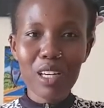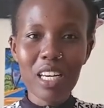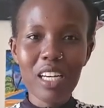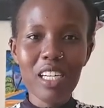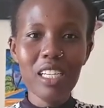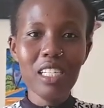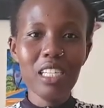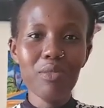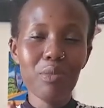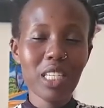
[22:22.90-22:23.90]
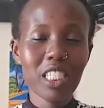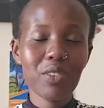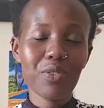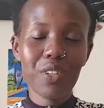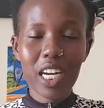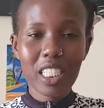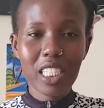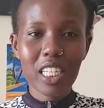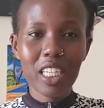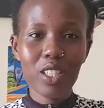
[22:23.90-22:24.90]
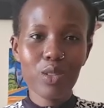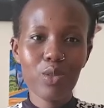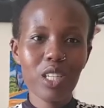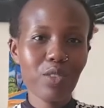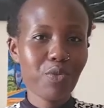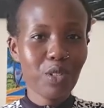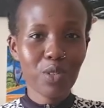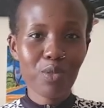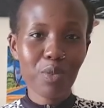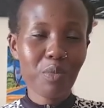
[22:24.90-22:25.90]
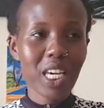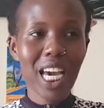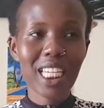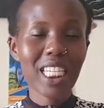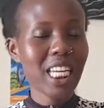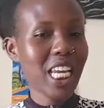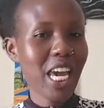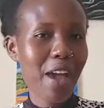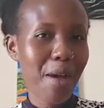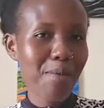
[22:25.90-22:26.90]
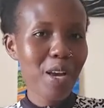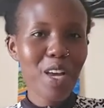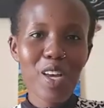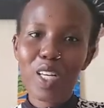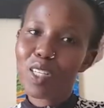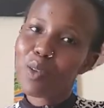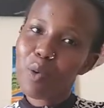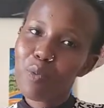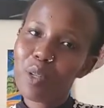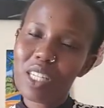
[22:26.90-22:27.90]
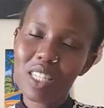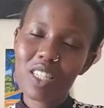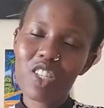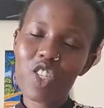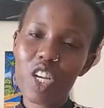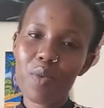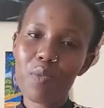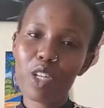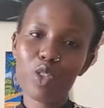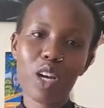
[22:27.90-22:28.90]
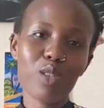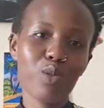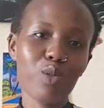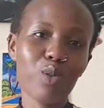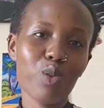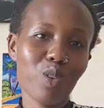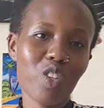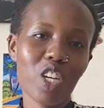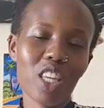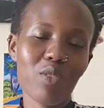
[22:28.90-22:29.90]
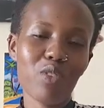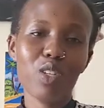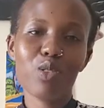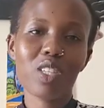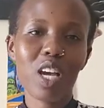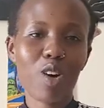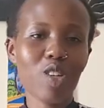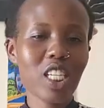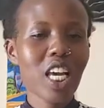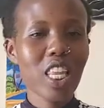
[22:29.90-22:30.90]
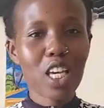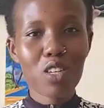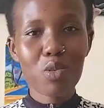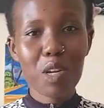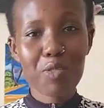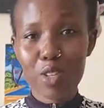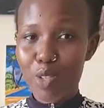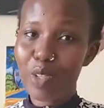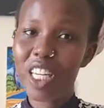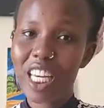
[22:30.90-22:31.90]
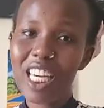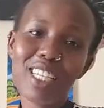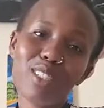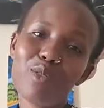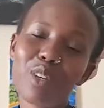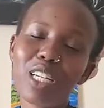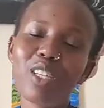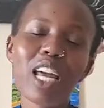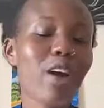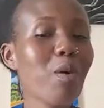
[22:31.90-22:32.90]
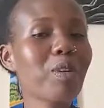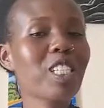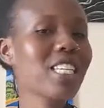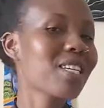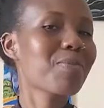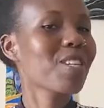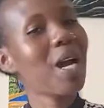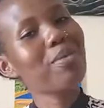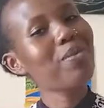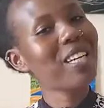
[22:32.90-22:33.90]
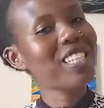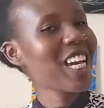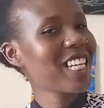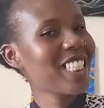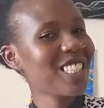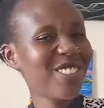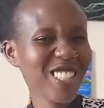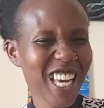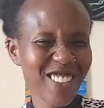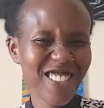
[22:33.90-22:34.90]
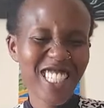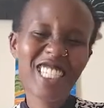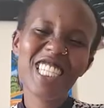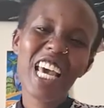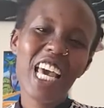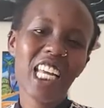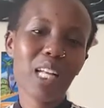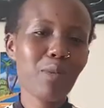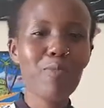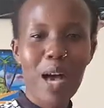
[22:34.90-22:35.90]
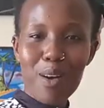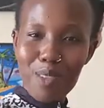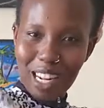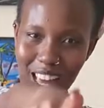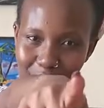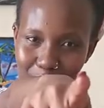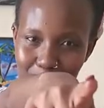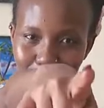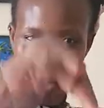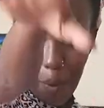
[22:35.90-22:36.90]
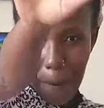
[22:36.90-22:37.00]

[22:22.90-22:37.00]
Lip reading: Every Monday and Friday, you get videos from me at 10 a.m. So please make sure to always check the videos out. Thank you so much for tuning in. Don't forget to like, comment, share, and subscribe to my channel if you haven't. And I'll be back with another video.